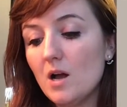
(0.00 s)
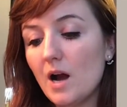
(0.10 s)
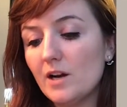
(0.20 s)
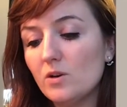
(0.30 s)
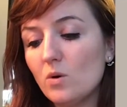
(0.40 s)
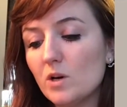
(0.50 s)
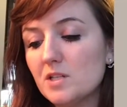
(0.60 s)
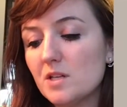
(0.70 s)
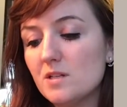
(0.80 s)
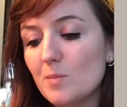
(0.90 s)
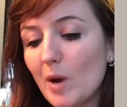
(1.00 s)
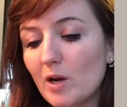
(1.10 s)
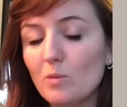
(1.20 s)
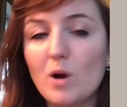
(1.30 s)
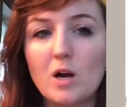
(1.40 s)
Iron Horse is a
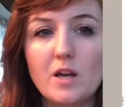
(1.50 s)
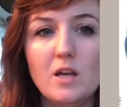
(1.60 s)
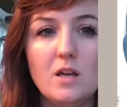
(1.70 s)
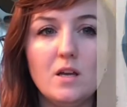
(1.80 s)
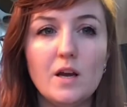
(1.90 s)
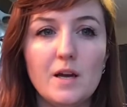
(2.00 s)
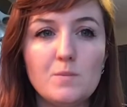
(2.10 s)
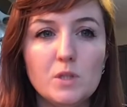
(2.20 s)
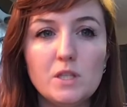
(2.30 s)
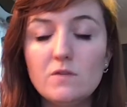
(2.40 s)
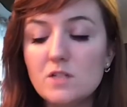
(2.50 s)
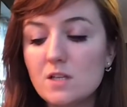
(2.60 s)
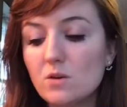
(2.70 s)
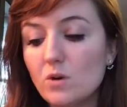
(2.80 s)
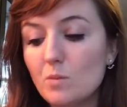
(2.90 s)
biker bar in, I believe,
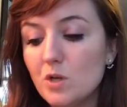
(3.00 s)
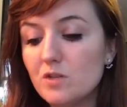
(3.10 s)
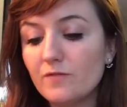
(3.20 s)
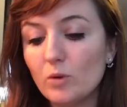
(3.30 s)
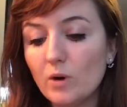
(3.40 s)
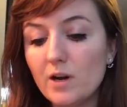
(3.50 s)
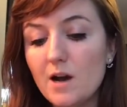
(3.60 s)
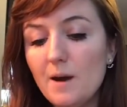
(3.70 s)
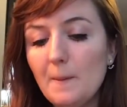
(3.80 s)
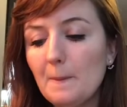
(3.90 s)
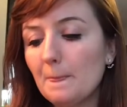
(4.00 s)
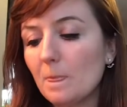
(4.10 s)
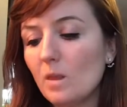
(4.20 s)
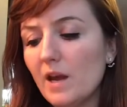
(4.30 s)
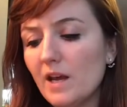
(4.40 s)
Daytona Beach, Florida.
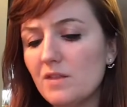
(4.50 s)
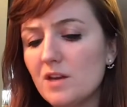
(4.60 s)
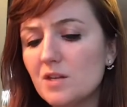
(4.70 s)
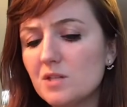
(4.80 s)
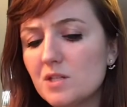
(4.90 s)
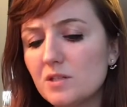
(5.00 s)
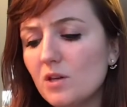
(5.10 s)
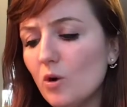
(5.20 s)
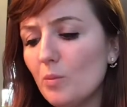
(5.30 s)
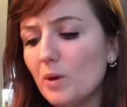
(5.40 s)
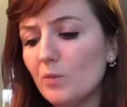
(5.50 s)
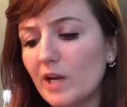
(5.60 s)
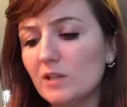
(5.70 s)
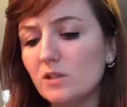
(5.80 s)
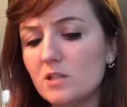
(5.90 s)
And I think it's still open when
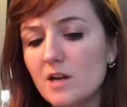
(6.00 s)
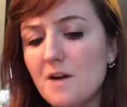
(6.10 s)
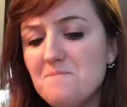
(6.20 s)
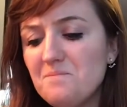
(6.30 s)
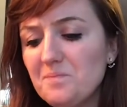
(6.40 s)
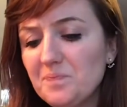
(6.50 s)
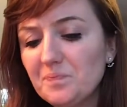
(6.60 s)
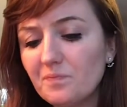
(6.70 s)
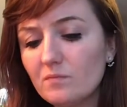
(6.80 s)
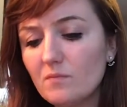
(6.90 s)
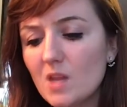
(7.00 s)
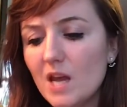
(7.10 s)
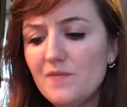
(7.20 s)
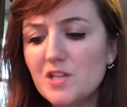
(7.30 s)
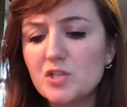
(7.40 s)
I looked it up.
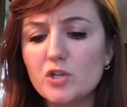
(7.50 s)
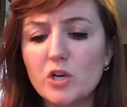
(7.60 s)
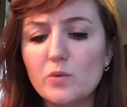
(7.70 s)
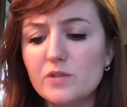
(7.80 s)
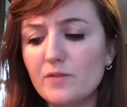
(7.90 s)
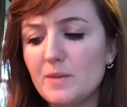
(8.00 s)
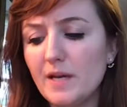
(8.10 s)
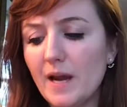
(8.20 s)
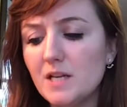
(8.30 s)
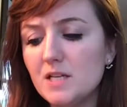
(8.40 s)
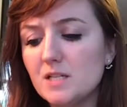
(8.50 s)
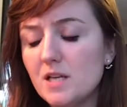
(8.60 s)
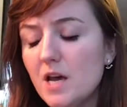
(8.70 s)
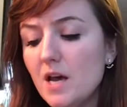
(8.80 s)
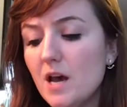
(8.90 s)
And this shirt was from the 90s.
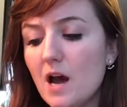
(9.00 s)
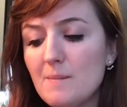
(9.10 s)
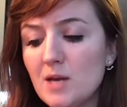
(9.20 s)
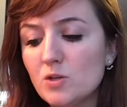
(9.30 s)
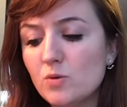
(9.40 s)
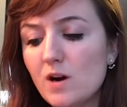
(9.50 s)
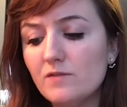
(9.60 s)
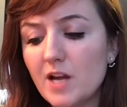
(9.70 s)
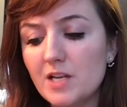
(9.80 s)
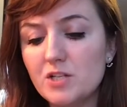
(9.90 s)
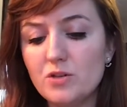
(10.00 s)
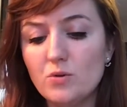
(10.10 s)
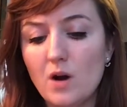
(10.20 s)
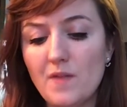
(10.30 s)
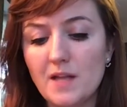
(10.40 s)
I made $12.92
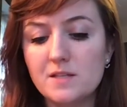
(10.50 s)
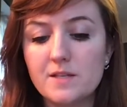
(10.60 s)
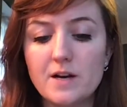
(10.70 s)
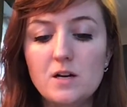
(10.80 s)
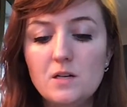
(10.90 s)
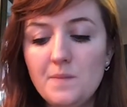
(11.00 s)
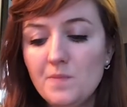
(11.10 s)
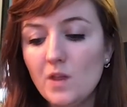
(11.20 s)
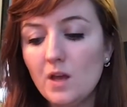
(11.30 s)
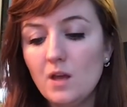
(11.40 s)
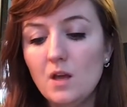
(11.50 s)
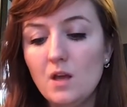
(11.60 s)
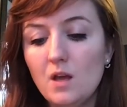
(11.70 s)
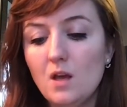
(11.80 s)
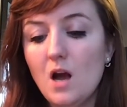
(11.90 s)
on that sale.
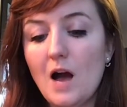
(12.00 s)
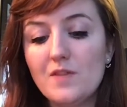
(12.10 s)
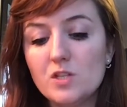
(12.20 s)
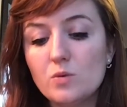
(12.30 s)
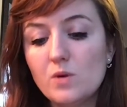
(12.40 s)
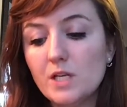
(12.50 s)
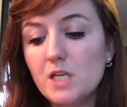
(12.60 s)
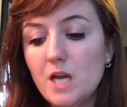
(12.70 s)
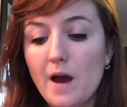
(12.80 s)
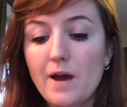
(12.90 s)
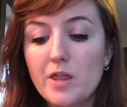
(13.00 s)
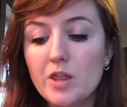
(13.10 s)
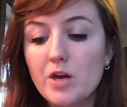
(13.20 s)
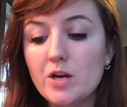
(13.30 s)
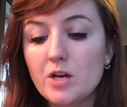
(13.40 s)
On the 29th,
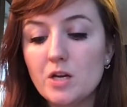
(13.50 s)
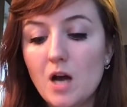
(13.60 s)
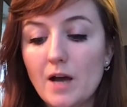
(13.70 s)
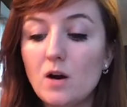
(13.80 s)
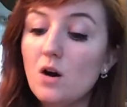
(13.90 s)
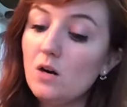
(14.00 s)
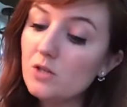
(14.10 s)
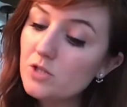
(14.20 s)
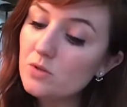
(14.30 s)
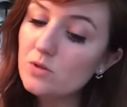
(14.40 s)
I also